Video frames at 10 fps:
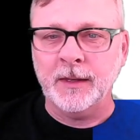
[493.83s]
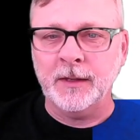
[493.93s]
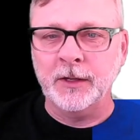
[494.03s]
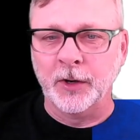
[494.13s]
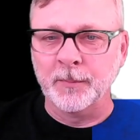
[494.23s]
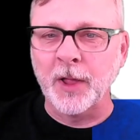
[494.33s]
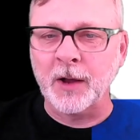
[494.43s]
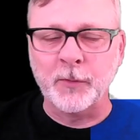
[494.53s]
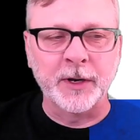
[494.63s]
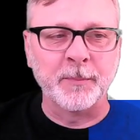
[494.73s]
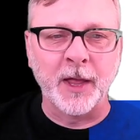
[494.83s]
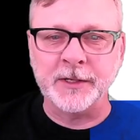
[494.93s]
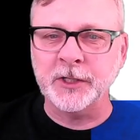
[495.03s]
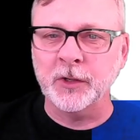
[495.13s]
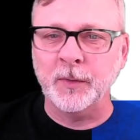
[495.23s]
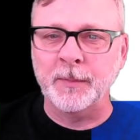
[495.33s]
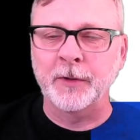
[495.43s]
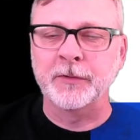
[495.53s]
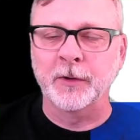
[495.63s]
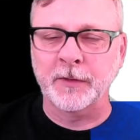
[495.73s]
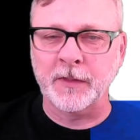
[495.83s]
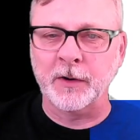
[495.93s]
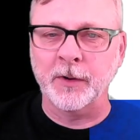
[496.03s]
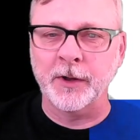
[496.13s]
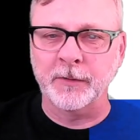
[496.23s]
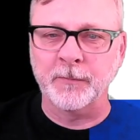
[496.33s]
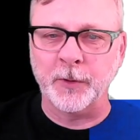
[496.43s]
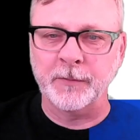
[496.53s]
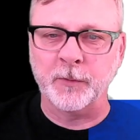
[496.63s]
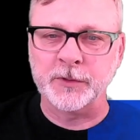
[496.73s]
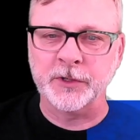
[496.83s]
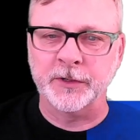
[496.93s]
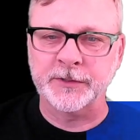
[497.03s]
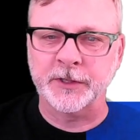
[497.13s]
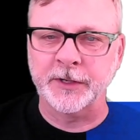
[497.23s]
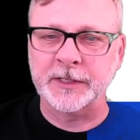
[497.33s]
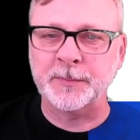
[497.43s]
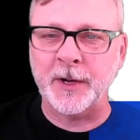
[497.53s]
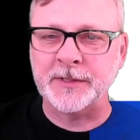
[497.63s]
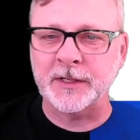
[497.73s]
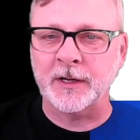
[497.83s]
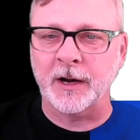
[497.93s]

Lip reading: in block 1 and block 2, we both know that there are 144 surrogates present.